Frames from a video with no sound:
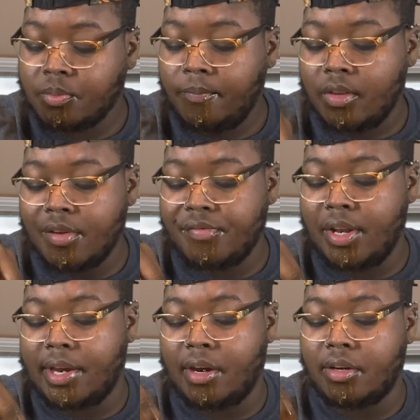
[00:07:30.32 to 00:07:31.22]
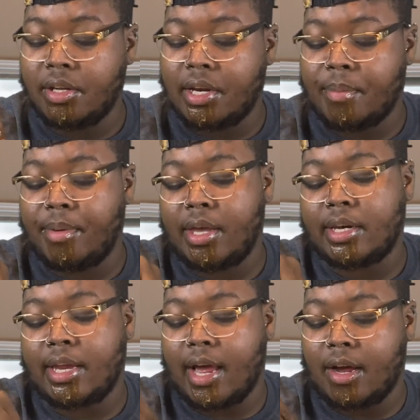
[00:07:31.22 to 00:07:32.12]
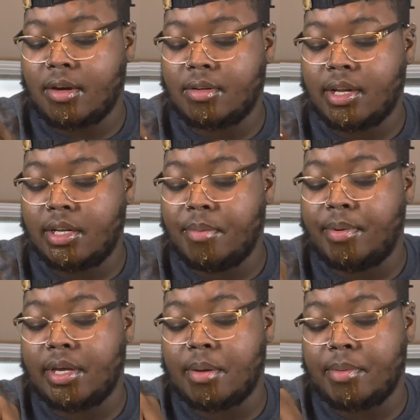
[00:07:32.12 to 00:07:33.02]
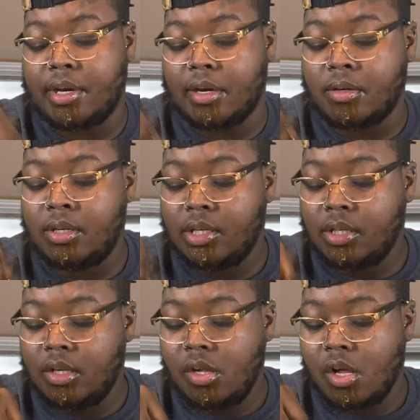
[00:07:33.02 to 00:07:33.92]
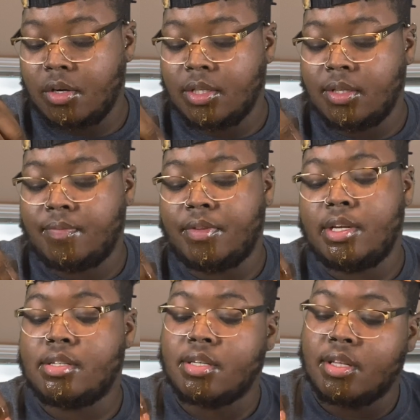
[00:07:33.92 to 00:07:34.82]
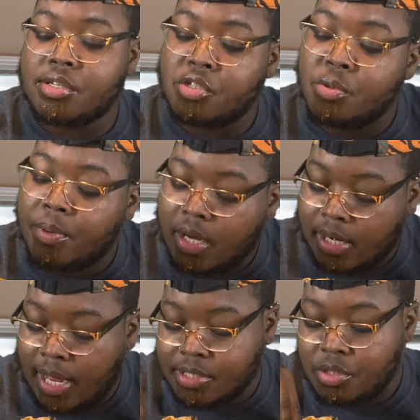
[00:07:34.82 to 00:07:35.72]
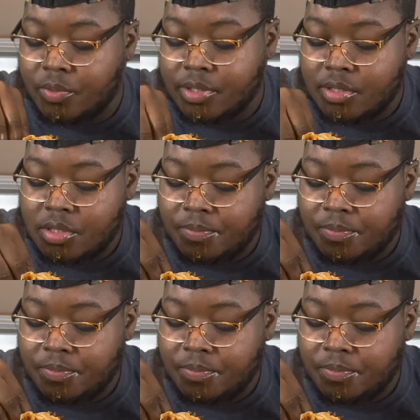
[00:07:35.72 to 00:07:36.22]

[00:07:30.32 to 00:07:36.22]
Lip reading: I feel like they don't look that big to y'all. They look big to me though. These are the super colossal ones.